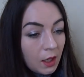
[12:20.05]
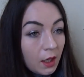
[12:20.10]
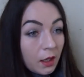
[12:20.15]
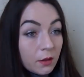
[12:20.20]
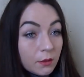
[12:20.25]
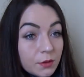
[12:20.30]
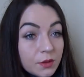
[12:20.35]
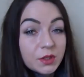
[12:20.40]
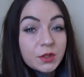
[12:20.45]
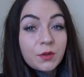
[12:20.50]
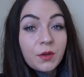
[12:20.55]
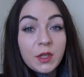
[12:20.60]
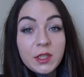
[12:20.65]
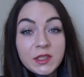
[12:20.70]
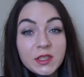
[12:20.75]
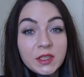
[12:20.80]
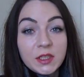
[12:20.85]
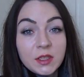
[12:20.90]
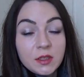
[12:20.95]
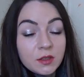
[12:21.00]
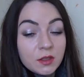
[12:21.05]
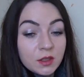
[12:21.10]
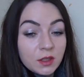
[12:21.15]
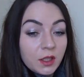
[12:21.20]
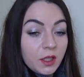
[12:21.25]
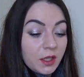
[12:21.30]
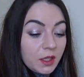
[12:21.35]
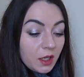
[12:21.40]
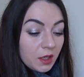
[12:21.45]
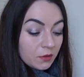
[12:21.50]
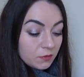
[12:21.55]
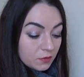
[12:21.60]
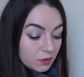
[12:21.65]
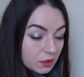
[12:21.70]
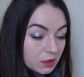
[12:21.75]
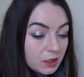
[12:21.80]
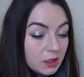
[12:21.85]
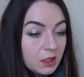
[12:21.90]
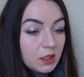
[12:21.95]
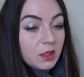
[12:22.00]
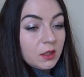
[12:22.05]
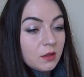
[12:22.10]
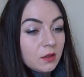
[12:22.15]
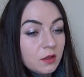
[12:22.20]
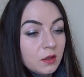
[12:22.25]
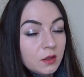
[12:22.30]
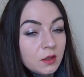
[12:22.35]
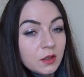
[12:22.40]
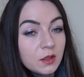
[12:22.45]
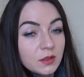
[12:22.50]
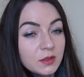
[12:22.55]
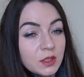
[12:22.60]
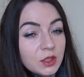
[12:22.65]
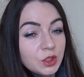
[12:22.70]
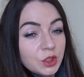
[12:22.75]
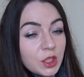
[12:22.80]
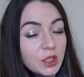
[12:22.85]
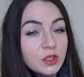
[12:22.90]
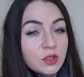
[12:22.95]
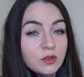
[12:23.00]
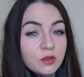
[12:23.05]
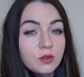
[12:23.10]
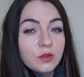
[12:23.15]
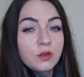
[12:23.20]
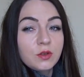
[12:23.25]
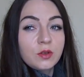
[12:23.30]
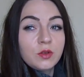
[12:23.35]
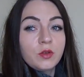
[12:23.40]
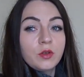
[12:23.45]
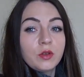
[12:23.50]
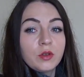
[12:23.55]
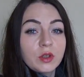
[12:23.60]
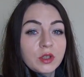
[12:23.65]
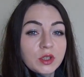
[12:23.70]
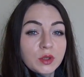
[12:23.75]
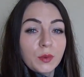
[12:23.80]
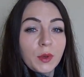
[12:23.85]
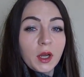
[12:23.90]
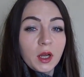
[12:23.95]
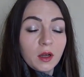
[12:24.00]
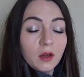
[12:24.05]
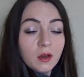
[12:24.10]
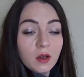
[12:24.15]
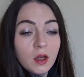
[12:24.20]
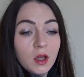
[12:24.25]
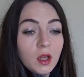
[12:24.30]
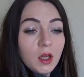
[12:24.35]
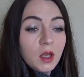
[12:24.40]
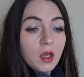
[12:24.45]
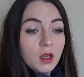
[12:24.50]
And it was crazy. Like I really suggest you to do as well.